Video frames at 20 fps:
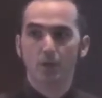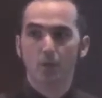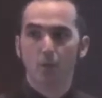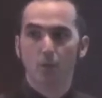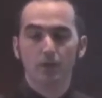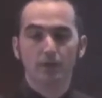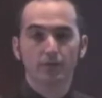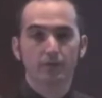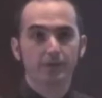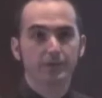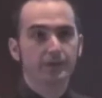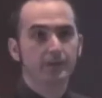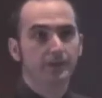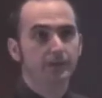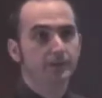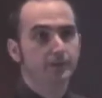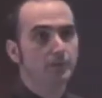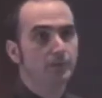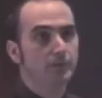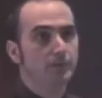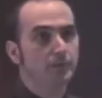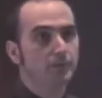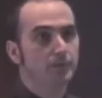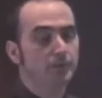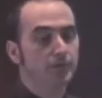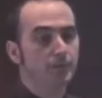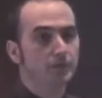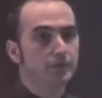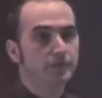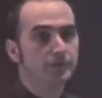One of the
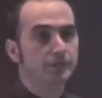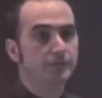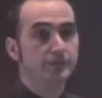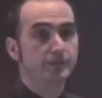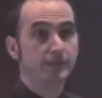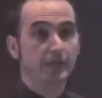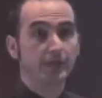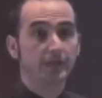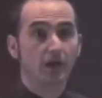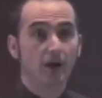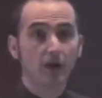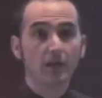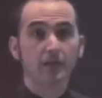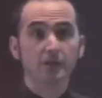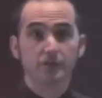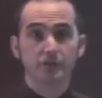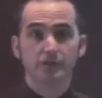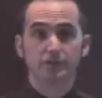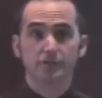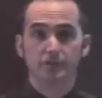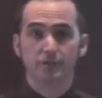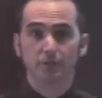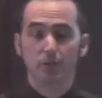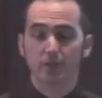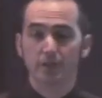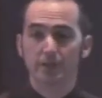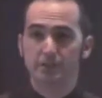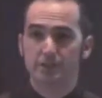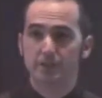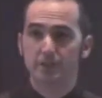first psychologists of
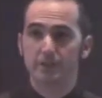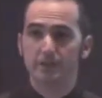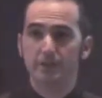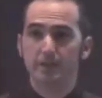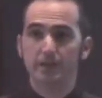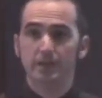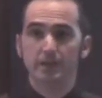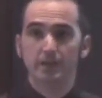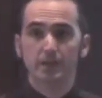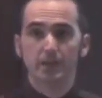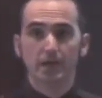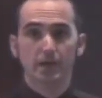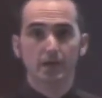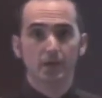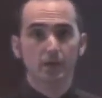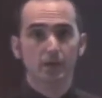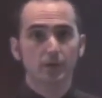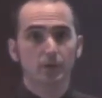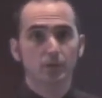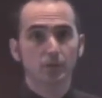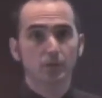religion uh,